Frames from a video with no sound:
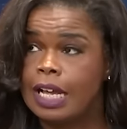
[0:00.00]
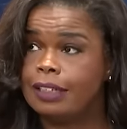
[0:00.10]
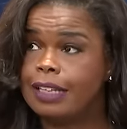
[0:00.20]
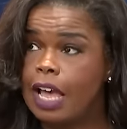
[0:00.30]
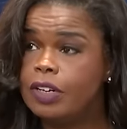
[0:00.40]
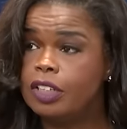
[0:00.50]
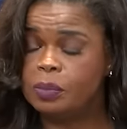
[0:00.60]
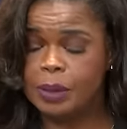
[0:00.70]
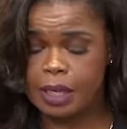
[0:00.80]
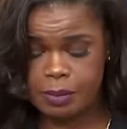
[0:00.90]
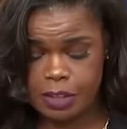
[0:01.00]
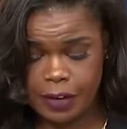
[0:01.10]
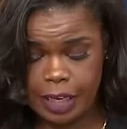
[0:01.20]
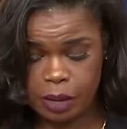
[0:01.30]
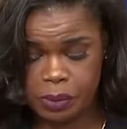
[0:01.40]
As evidence becomes
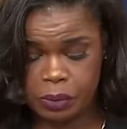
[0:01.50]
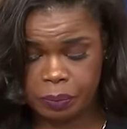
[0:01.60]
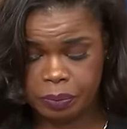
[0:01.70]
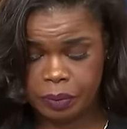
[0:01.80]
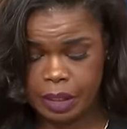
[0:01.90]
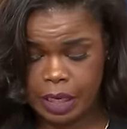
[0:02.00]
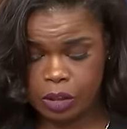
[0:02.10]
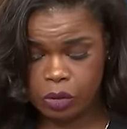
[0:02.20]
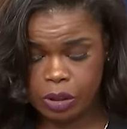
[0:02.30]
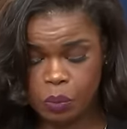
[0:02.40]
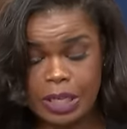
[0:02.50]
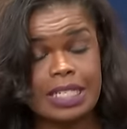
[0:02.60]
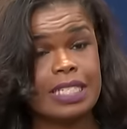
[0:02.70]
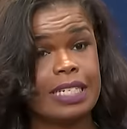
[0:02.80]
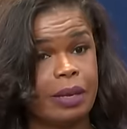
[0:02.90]
available, including
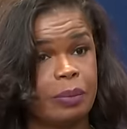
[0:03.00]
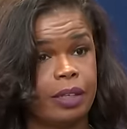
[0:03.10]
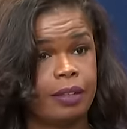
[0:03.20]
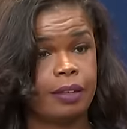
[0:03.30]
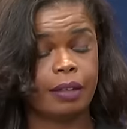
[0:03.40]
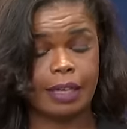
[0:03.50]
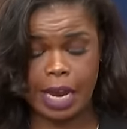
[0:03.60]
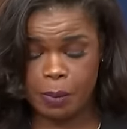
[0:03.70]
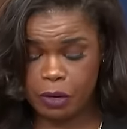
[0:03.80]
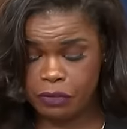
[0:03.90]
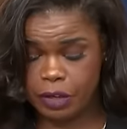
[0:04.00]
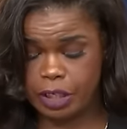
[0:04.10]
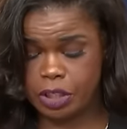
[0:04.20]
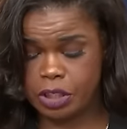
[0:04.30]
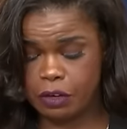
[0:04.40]
witness statements, camera
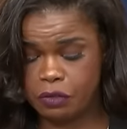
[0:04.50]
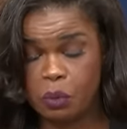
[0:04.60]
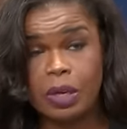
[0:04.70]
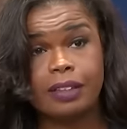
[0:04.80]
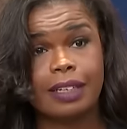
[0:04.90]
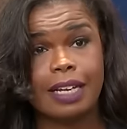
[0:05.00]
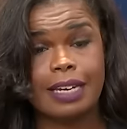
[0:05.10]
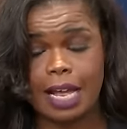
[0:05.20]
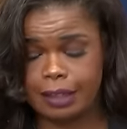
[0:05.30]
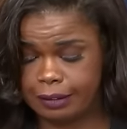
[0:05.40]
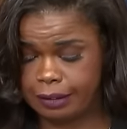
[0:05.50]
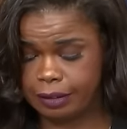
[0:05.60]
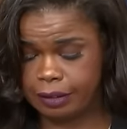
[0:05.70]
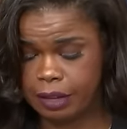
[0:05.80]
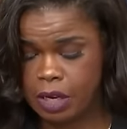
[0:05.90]
footage, and forensic
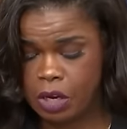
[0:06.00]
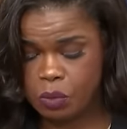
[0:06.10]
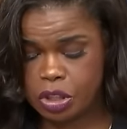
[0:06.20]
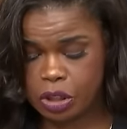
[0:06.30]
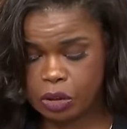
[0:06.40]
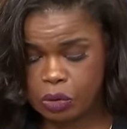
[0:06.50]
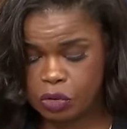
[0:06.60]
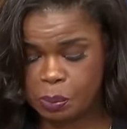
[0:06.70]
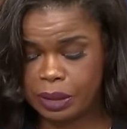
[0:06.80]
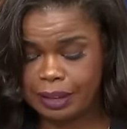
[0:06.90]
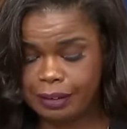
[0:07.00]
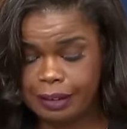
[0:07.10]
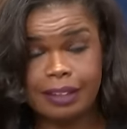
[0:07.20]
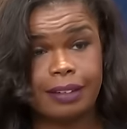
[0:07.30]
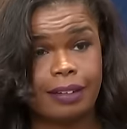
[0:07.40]
analysis, which includes
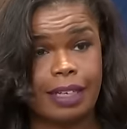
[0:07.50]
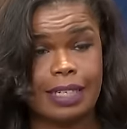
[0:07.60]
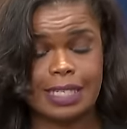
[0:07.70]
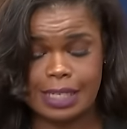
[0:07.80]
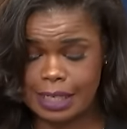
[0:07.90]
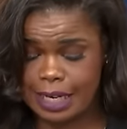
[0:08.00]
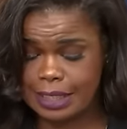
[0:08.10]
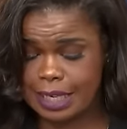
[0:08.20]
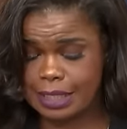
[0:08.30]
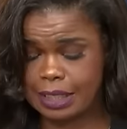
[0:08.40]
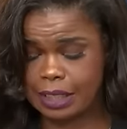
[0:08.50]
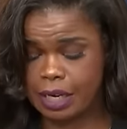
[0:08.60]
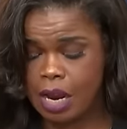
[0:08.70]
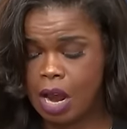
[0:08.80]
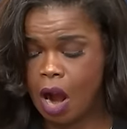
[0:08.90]
ballistics and D N A testing,
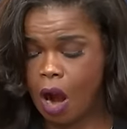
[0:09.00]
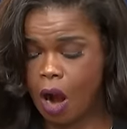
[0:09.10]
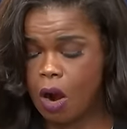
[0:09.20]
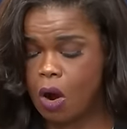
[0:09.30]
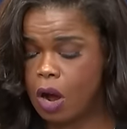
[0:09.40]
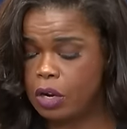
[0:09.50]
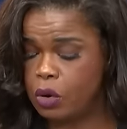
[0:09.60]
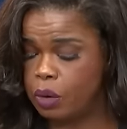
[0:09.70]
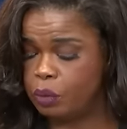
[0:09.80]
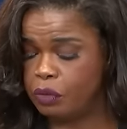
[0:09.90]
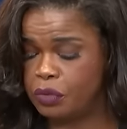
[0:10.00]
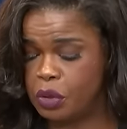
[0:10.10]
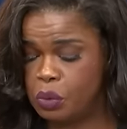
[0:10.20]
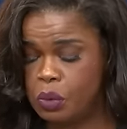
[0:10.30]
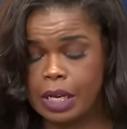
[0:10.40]
our ongoing
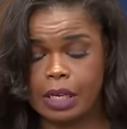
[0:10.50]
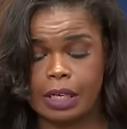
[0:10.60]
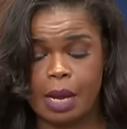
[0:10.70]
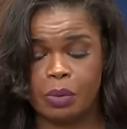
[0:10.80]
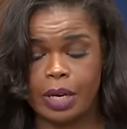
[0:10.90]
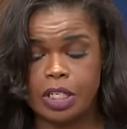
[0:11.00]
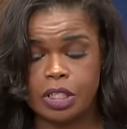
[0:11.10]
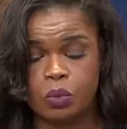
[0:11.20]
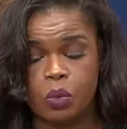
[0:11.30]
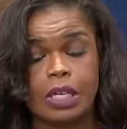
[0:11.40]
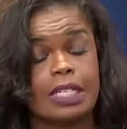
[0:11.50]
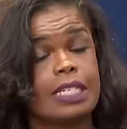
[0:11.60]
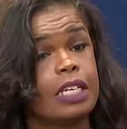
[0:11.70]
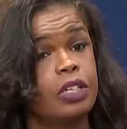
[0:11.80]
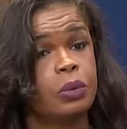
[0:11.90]
review and collaboration will
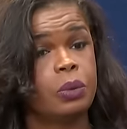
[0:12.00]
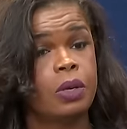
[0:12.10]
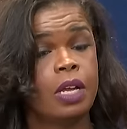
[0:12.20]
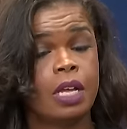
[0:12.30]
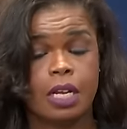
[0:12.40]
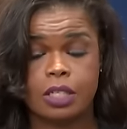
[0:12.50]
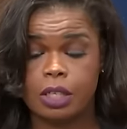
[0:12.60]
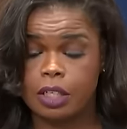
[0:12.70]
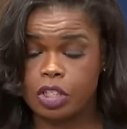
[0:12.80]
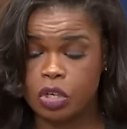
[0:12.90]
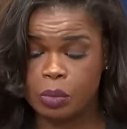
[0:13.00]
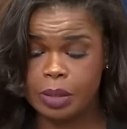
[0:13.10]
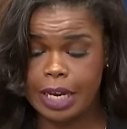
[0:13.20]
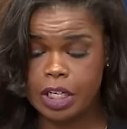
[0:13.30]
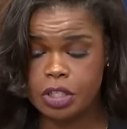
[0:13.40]
continue until a
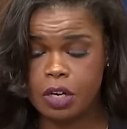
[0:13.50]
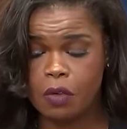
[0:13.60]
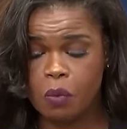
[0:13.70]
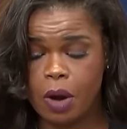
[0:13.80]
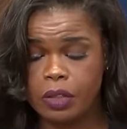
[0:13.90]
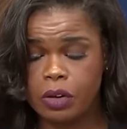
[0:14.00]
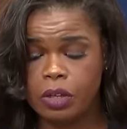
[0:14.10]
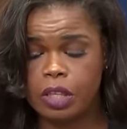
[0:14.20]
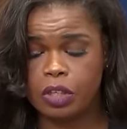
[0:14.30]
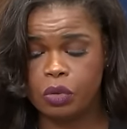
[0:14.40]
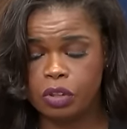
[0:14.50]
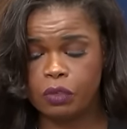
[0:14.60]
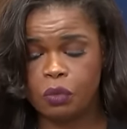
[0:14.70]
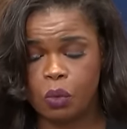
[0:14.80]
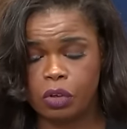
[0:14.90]
determination of whether the use
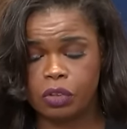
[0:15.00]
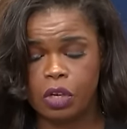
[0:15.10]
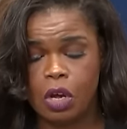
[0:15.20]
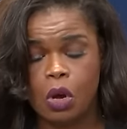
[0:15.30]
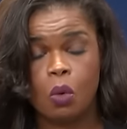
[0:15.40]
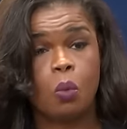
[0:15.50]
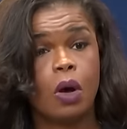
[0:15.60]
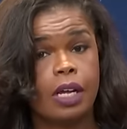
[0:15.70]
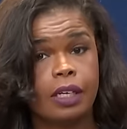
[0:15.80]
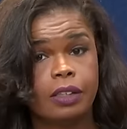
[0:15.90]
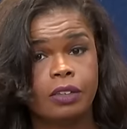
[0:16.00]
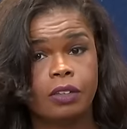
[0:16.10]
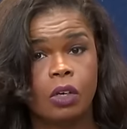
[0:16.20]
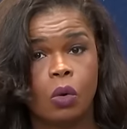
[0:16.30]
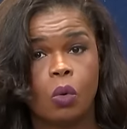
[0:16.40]
of force was
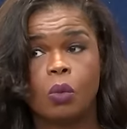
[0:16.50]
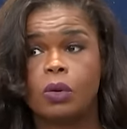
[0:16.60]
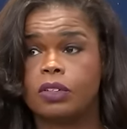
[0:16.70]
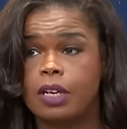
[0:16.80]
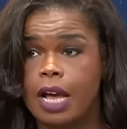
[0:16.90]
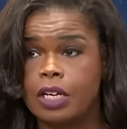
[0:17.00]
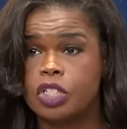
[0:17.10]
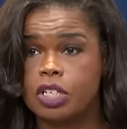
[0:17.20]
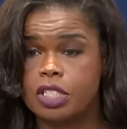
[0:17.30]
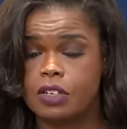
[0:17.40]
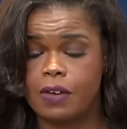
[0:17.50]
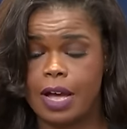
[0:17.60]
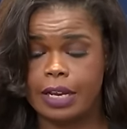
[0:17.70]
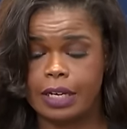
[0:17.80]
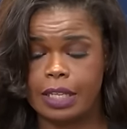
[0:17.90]
or was not
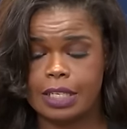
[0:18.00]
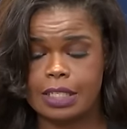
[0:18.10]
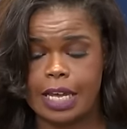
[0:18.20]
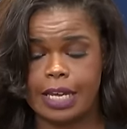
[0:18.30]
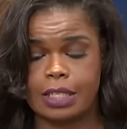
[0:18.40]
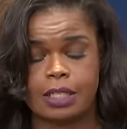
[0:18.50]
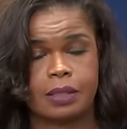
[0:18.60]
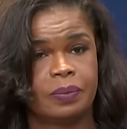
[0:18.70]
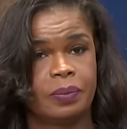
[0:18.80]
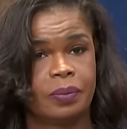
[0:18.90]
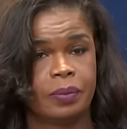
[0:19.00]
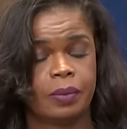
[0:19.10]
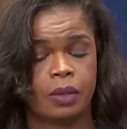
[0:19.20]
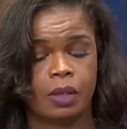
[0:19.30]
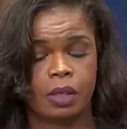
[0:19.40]
justified in this case.
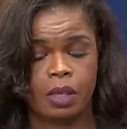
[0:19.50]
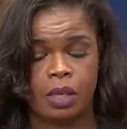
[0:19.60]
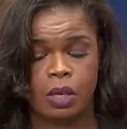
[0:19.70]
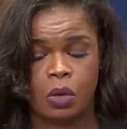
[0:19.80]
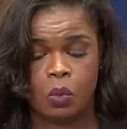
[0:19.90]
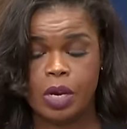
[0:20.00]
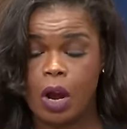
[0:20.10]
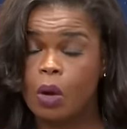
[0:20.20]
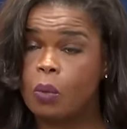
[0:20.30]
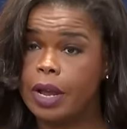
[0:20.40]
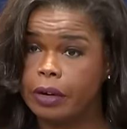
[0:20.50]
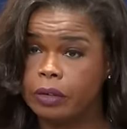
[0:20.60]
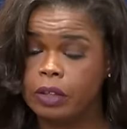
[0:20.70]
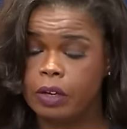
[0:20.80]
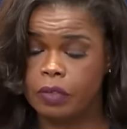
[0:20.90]
We are aware
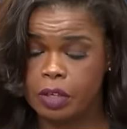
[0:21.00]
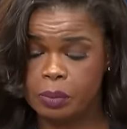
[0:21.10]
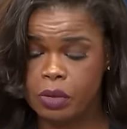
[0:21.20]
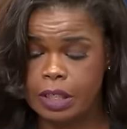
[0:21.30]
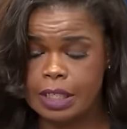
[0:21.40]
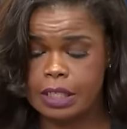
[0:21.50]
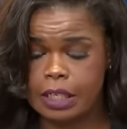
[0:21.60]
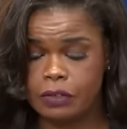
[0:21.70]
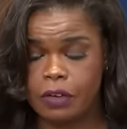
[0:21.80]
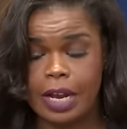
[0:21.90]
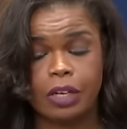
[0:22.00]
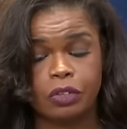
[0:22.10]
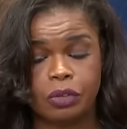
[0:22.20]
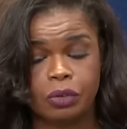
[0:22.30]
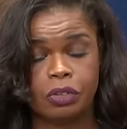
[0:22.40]
of the community's need for
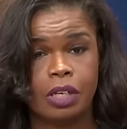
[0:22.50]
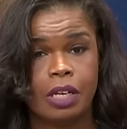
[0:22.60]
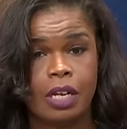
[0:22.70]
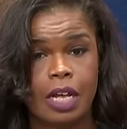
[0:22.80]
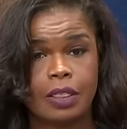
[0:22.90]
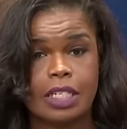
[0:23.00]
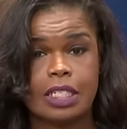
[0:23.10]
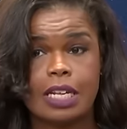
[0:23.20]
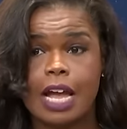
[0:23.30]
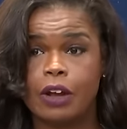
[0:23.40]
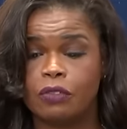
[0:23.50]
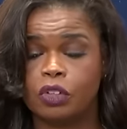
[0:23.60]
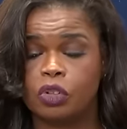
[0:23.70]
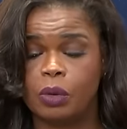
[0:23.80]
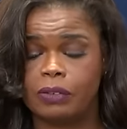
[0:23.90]
answers and the desire for
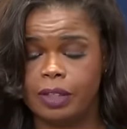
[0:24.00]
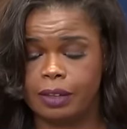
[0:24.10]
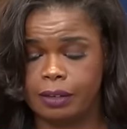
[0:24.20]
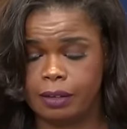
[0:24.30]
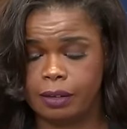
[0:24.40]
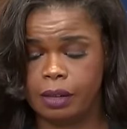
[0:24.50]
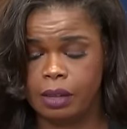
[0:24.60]
swiftness.